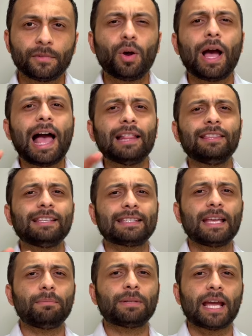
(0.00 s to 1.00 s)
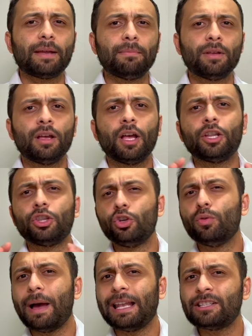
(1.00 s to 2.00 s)
Now, at the same time,
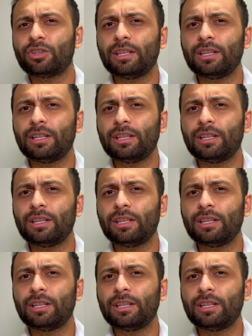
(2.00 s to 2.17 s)
New Balance,